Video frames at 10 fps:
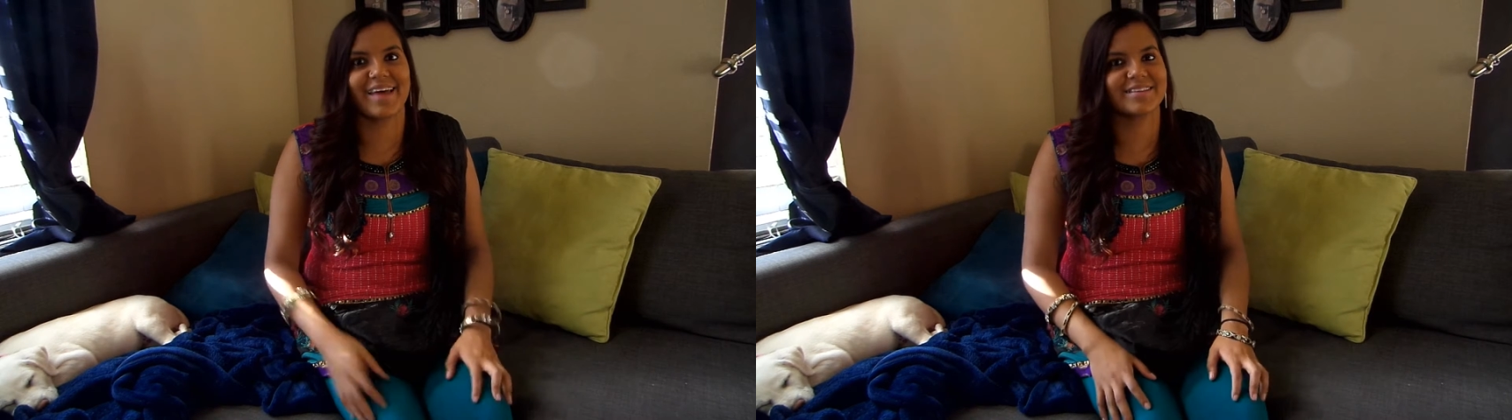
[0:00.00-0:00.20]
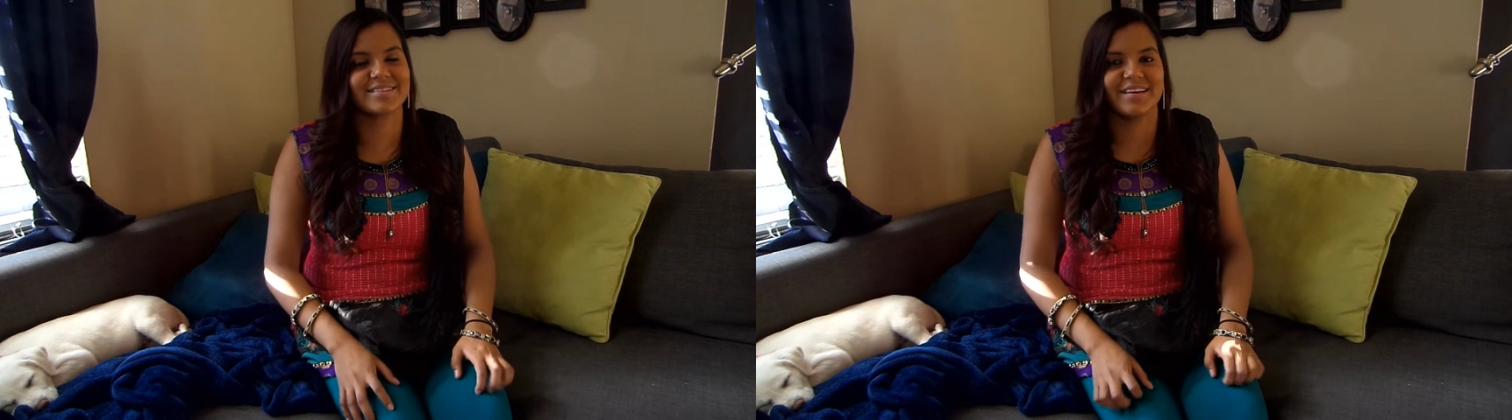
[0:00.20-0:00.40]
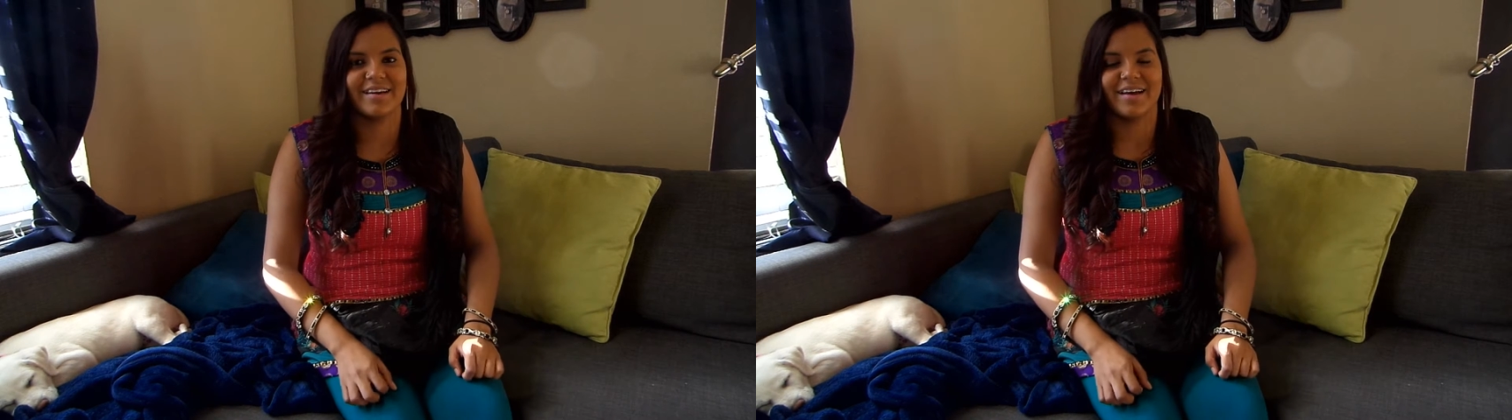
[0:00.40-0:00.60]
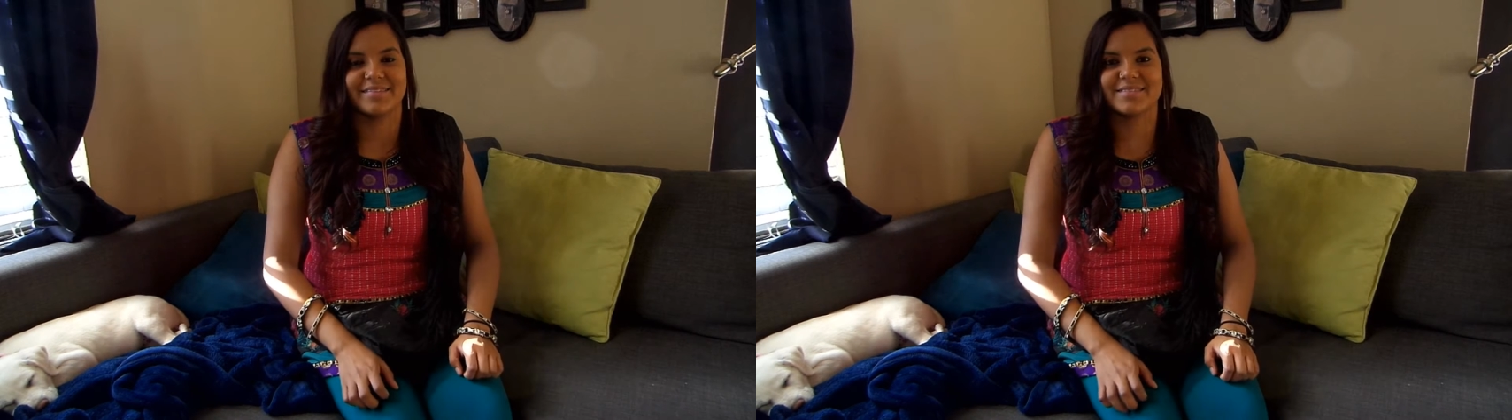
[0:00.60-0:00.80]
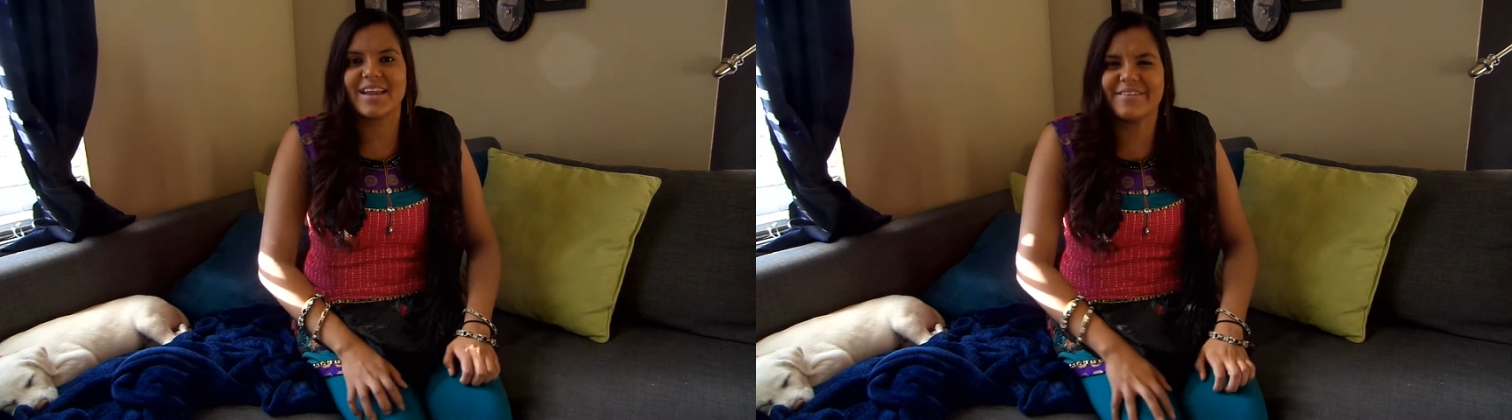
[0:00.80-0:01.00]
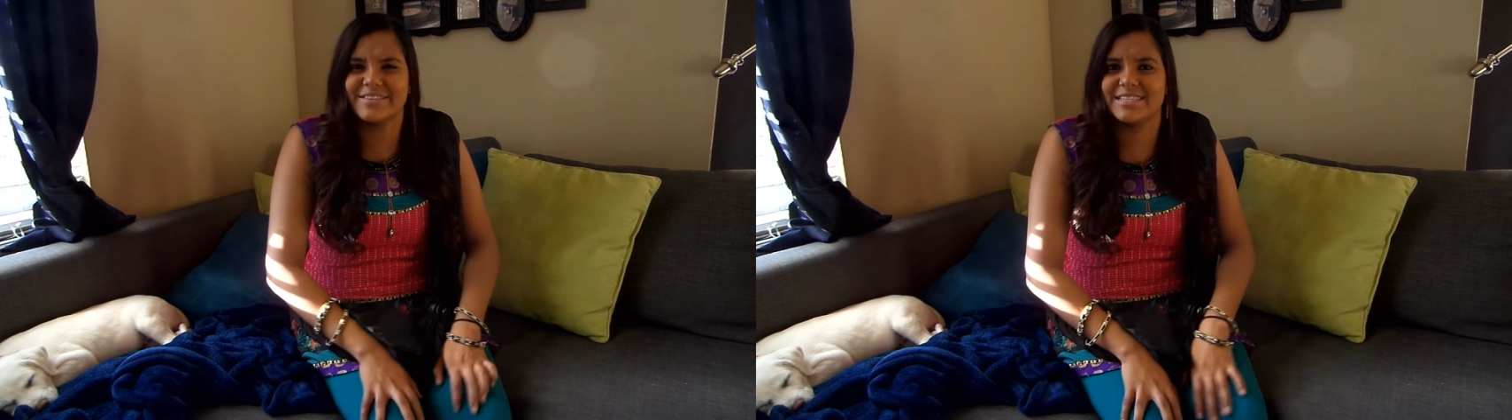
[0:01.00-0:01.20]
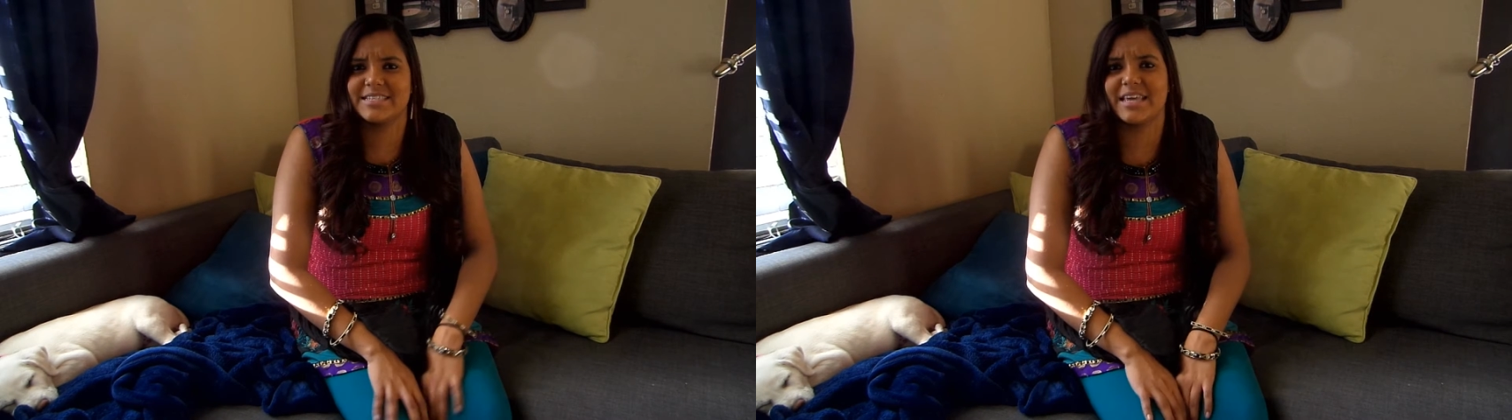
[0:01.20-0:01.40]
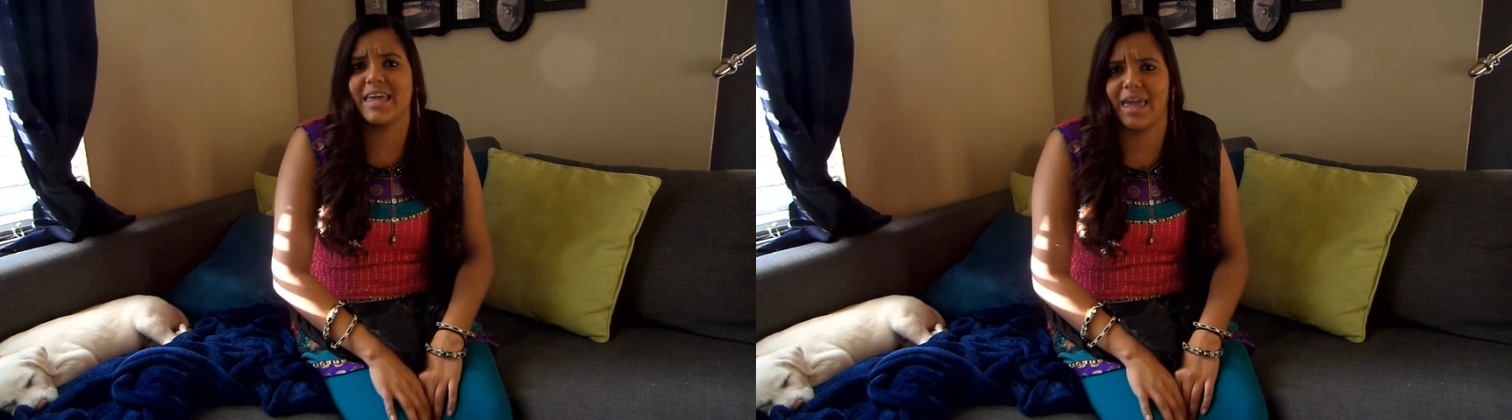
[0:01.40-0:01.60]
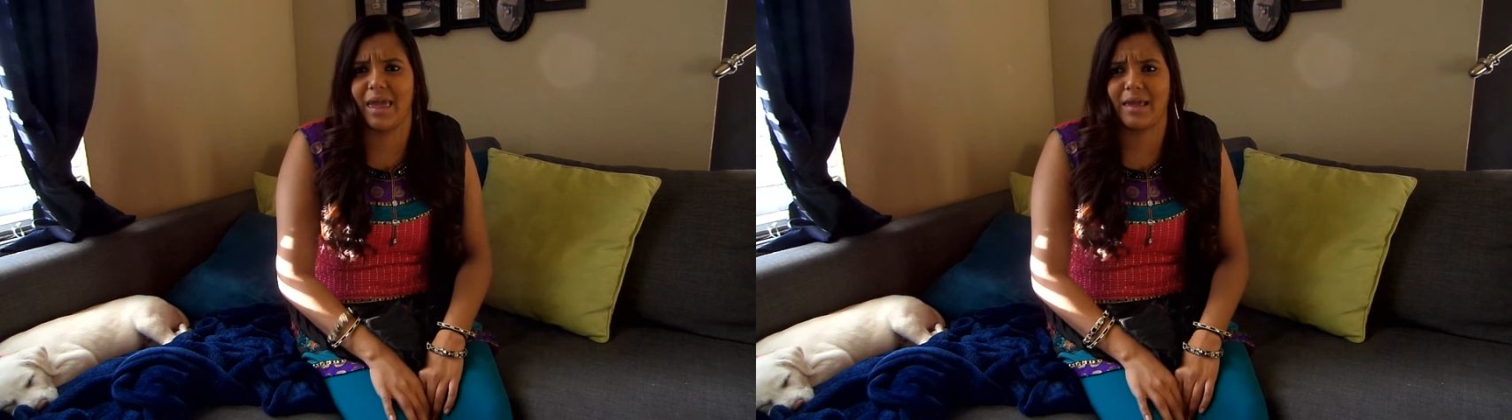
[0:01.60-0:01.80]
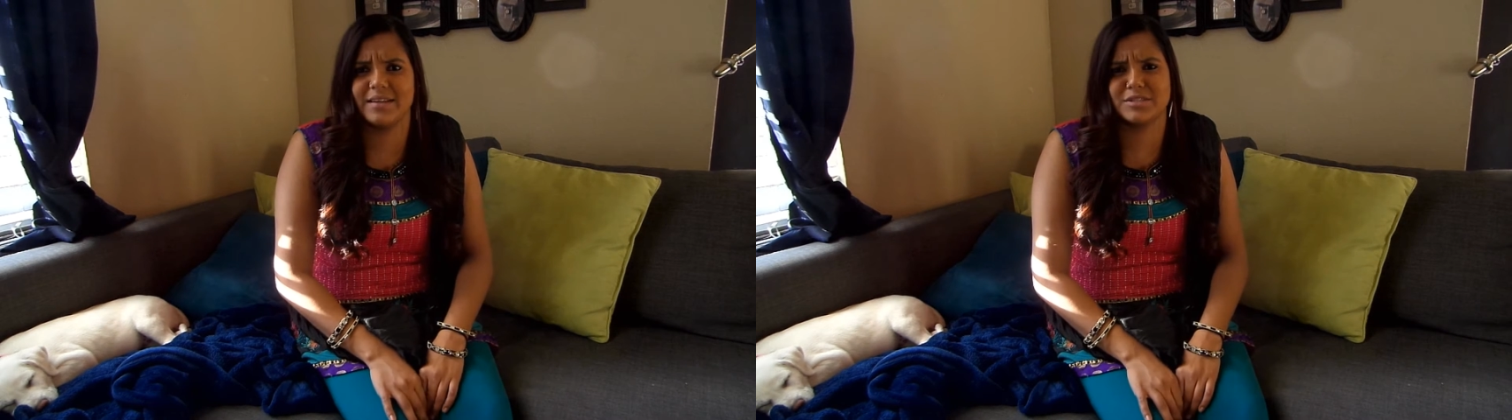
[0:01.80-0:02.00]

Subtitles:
That's not even singing.